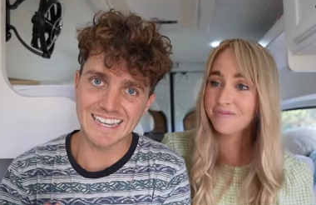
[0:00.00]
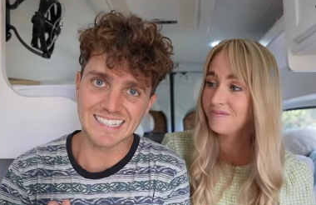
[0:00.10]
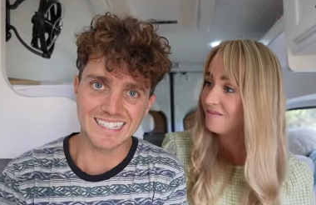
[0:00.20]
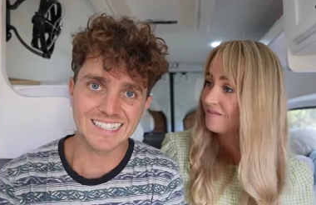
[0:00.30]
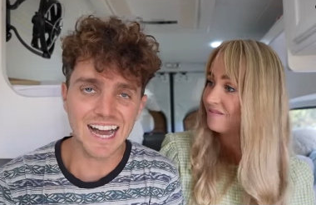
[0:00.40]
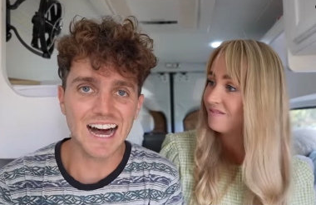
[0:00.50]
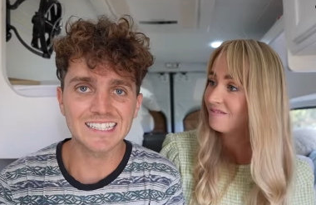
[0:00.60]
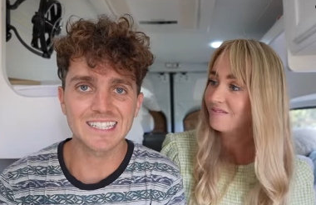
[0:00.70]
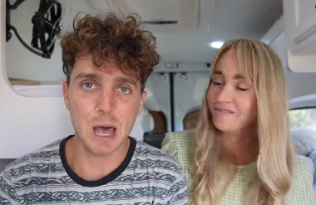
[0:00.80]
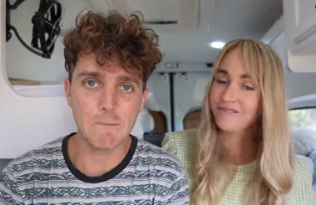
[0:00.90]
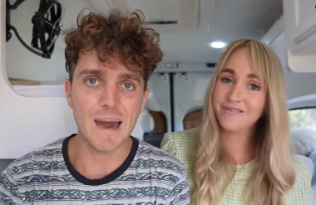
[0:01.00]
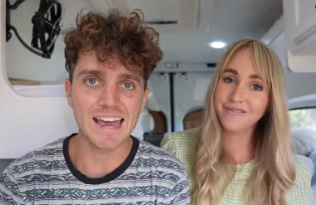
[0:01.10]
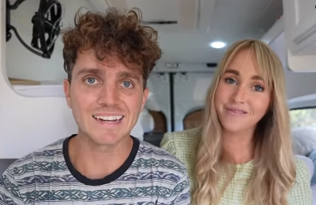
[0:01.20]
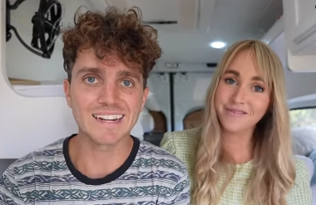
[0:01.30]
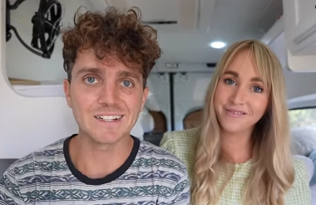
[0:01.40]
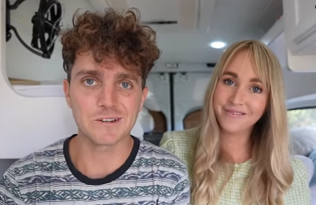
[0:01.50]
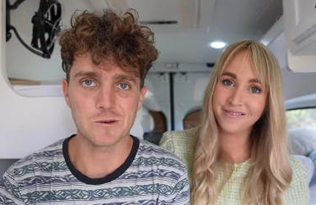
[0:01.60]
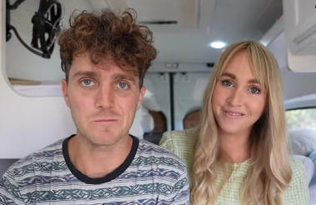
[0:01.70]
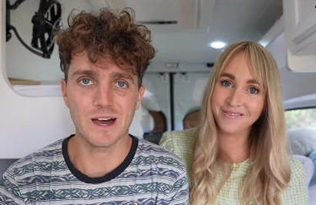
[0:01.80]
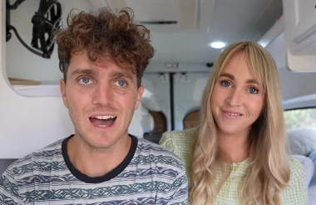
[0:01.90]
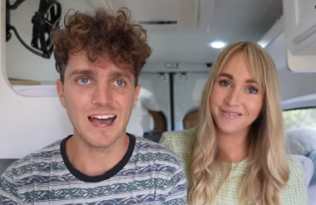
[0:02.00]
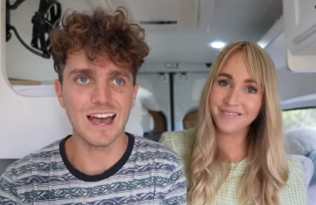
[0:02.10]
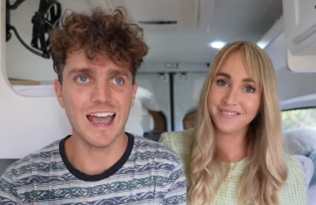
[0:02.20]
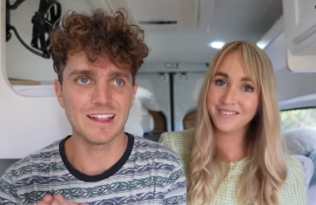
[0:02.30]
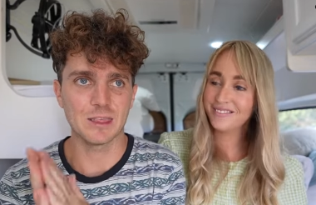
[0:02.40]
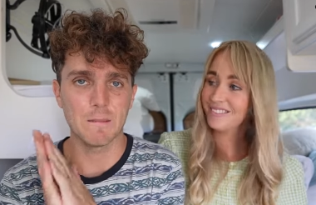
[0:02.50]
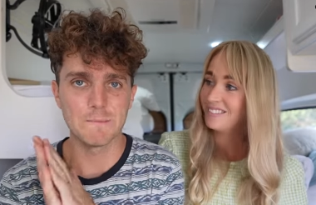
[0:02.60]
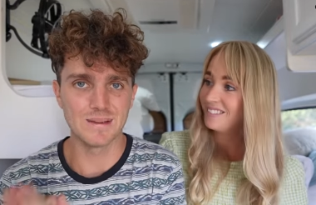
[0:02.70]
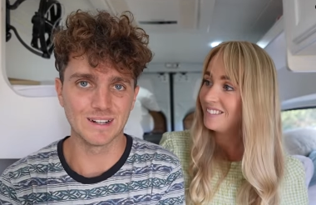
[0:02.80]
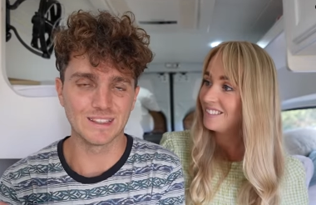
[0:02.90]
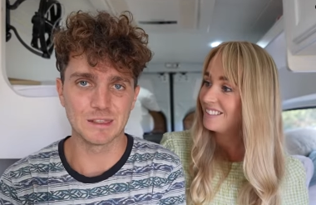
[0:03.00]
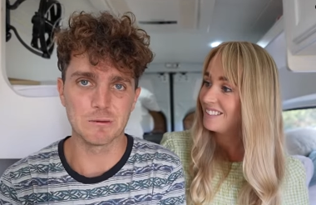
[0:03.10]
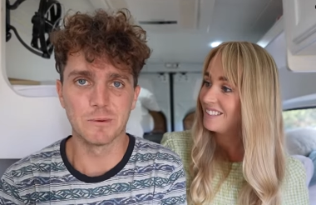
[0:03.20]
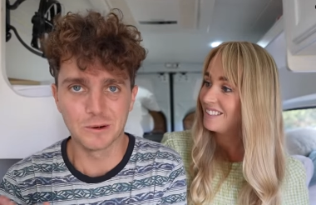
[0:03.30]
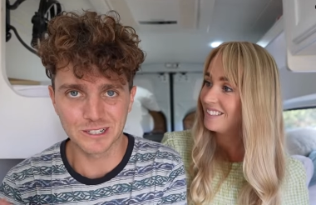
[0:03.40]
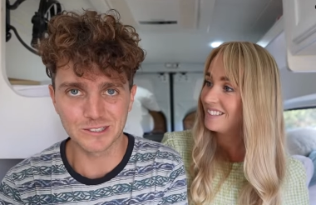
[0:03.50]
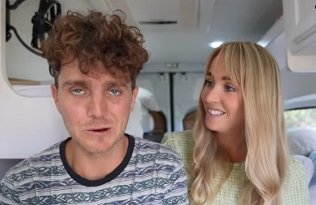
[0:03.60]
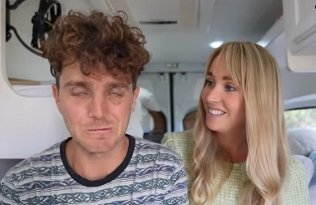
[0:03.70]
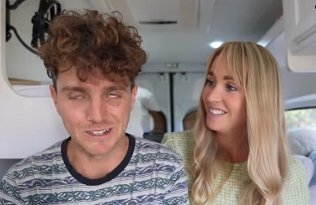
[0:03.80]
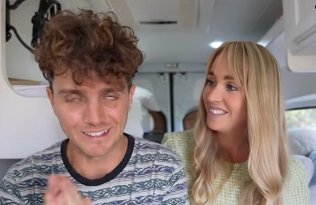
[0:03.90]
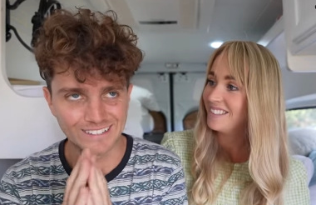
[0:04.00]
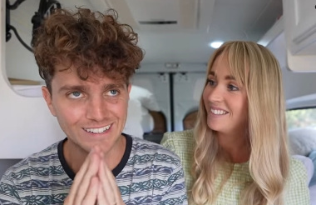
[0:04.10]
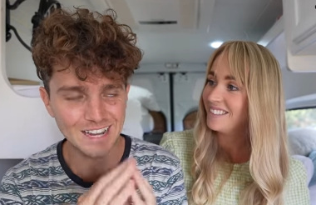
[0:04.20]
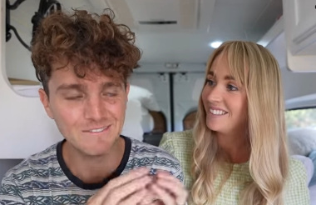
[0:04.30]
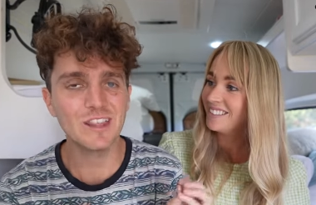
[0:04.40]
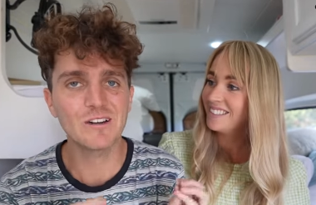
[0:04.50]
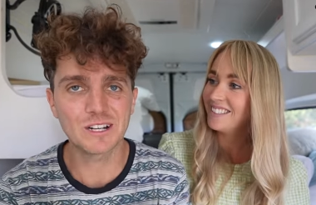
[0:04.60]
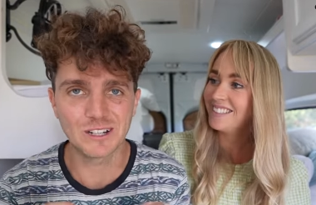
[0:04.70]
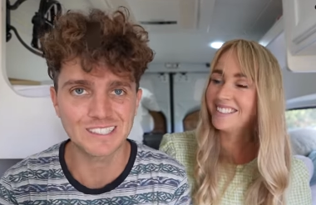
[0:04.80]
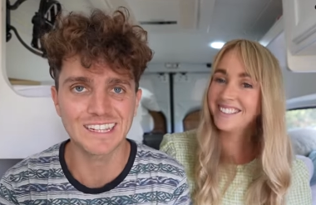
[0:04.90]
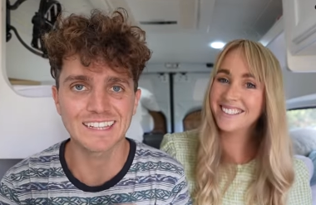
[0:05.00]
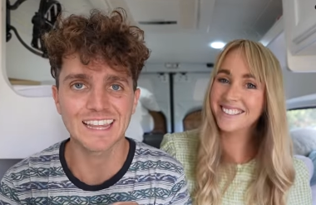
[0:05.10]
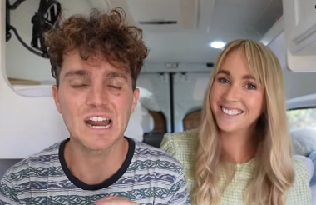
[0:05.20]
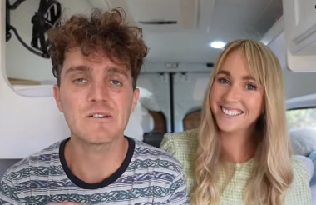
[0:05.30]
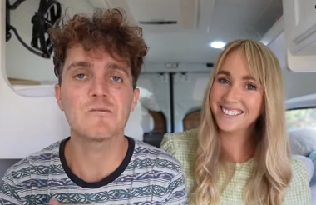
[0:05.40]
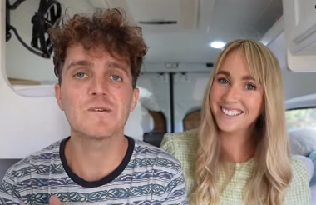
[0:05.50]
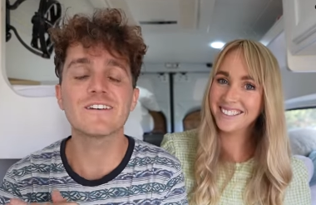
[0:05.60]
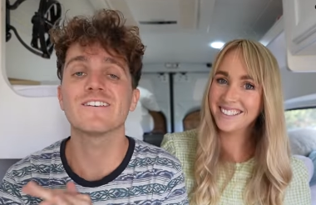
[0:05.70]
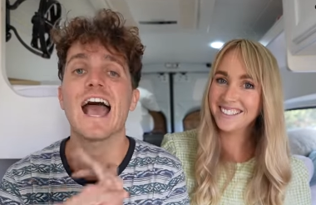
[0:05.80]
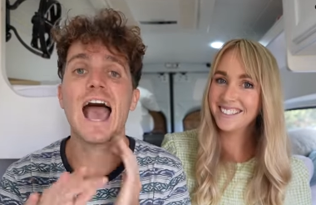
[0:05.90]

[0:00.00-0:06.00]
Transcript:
Speaker 1: isn't us abandoning Cooper at the minute that the borders open. Even though it looks like that, we've